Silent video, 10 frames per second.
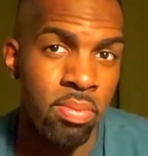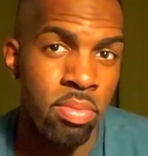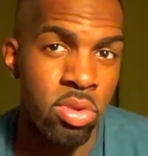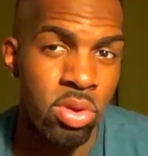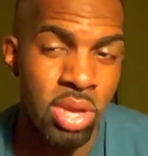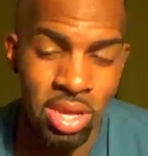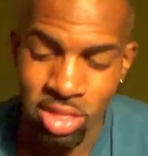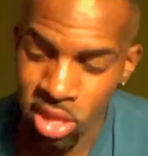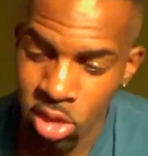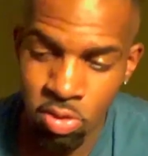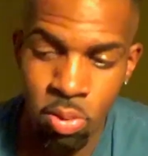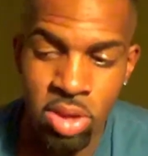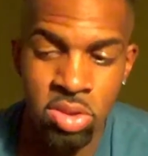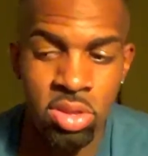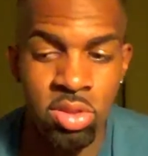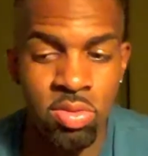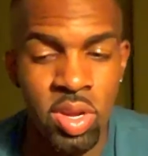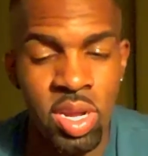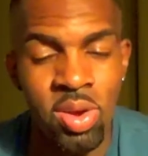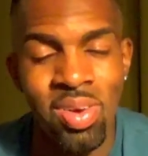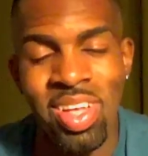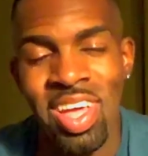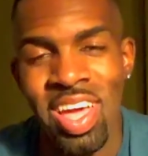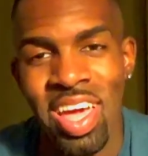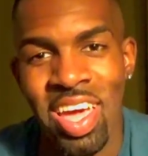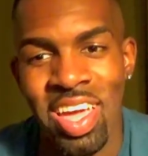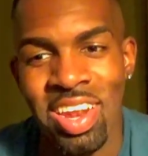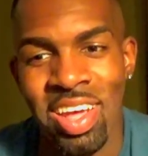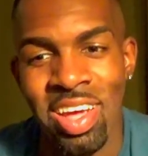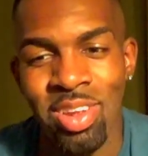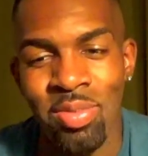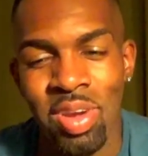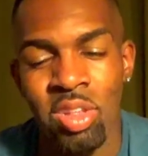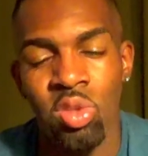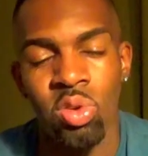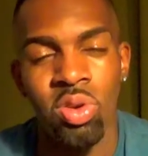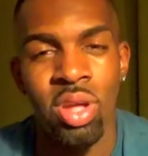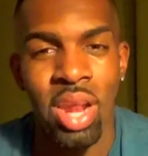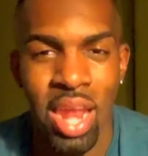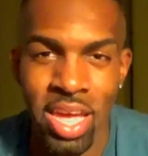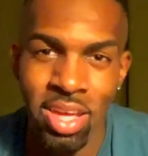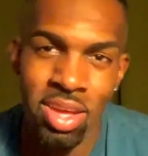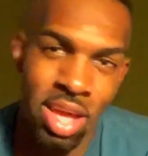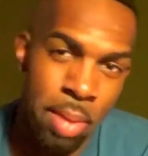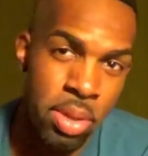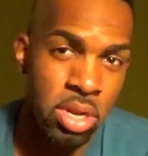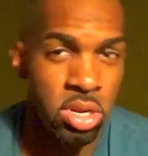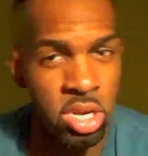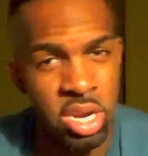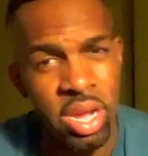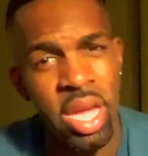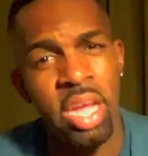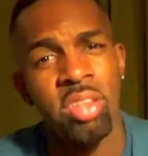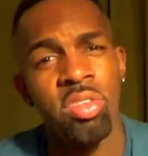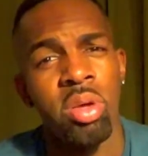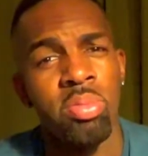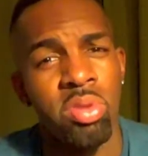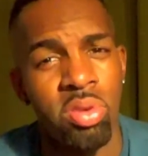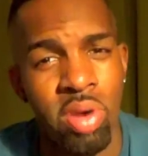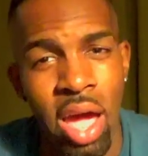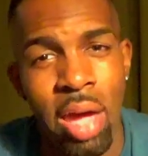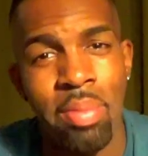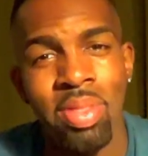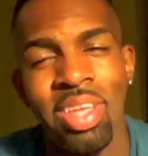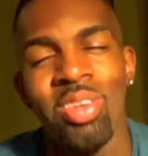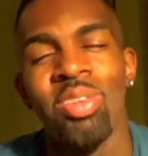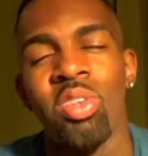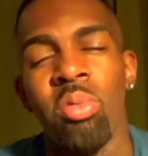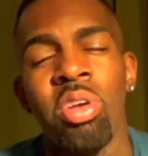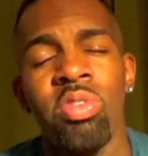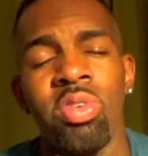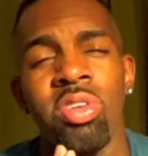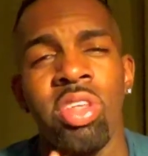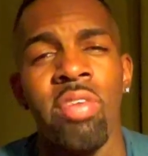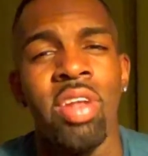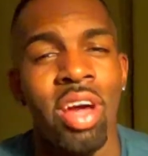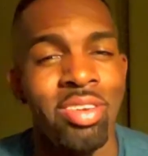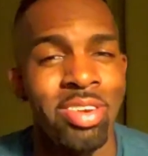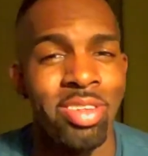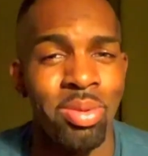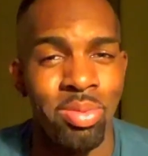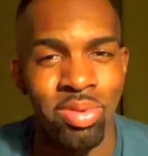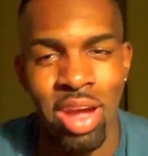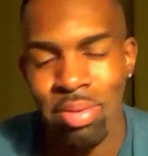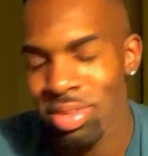So yeah, thank you for watching this video, and don't forget to like, comment, share, and subscribe. Thank you so much for 700 subscribers.